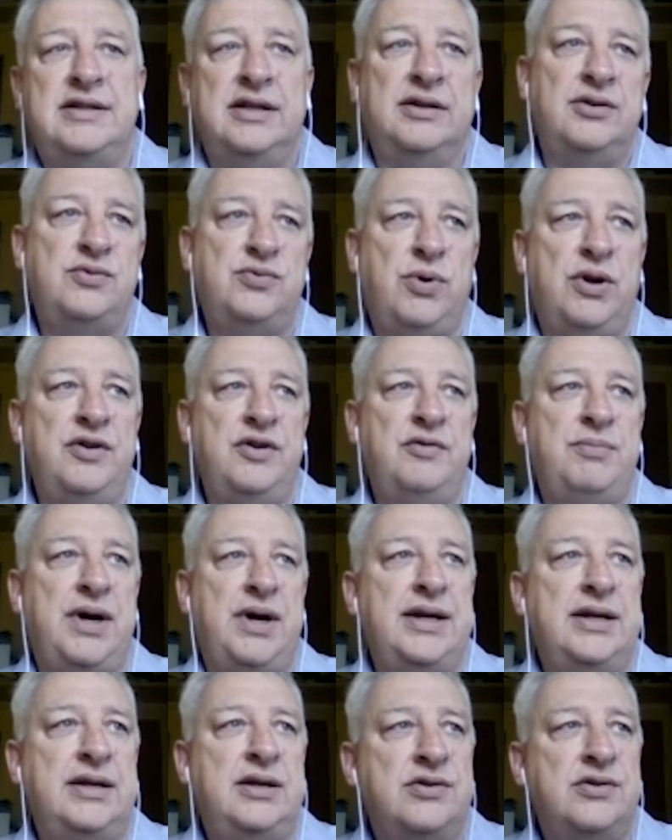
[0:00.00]
as one of
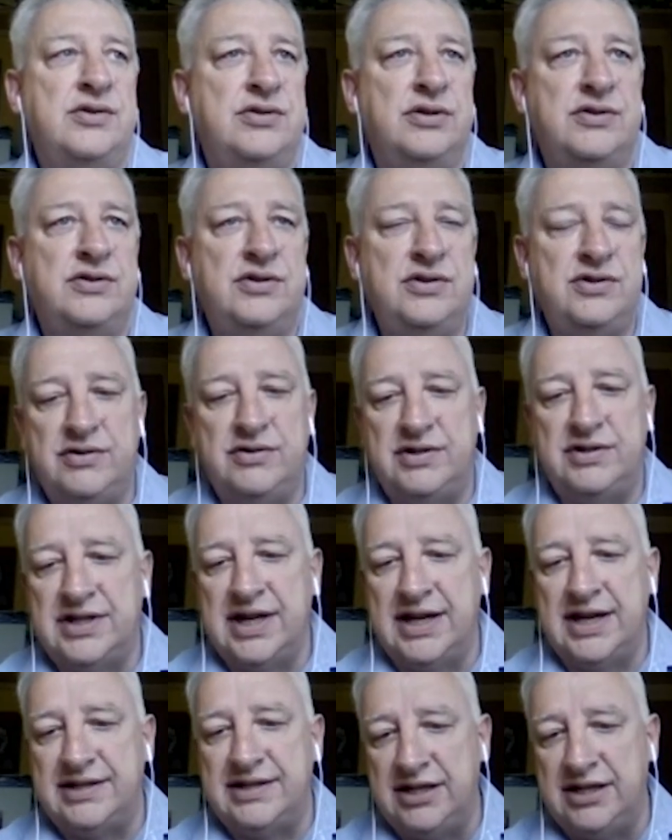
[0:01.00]
my consultants used to
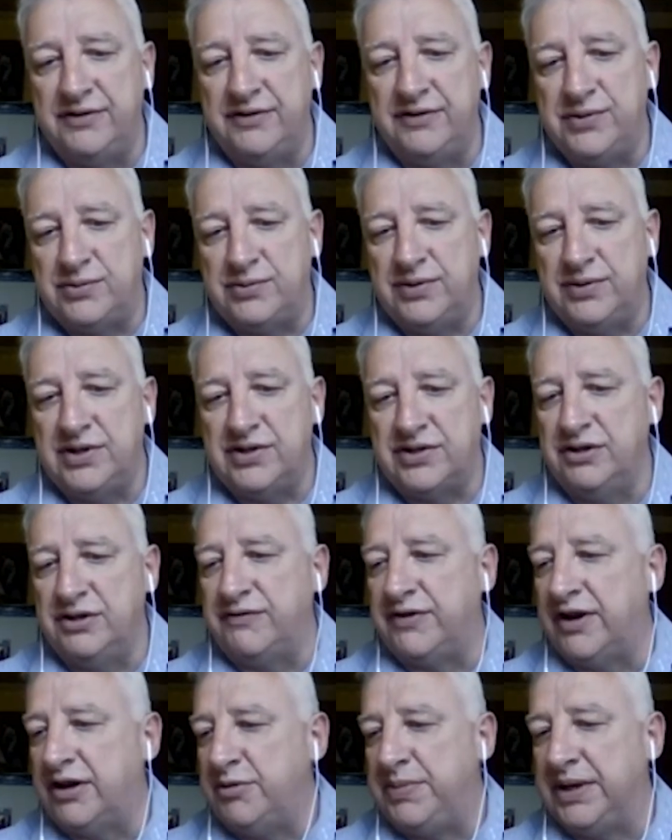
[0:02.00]
say, it's the difference between two
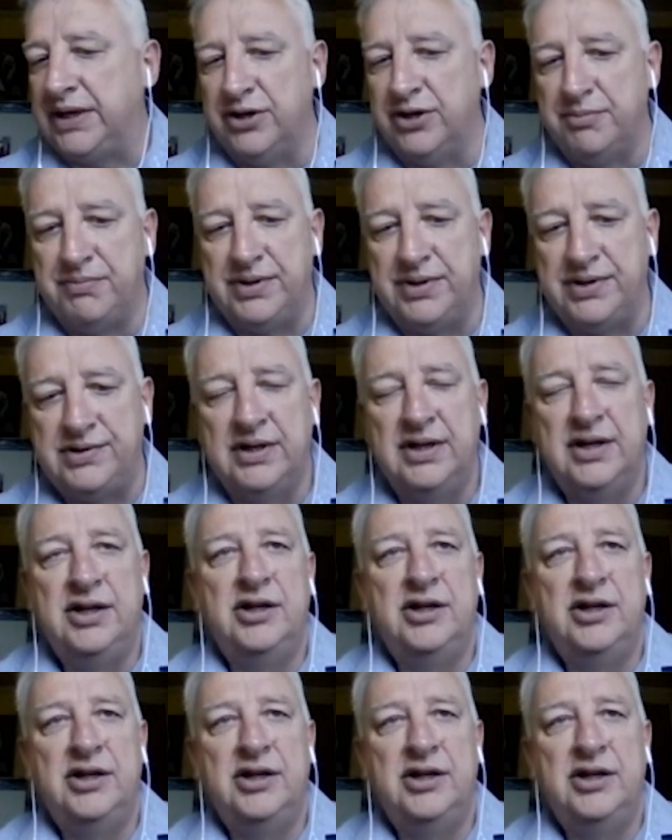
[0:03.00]
very big numbers,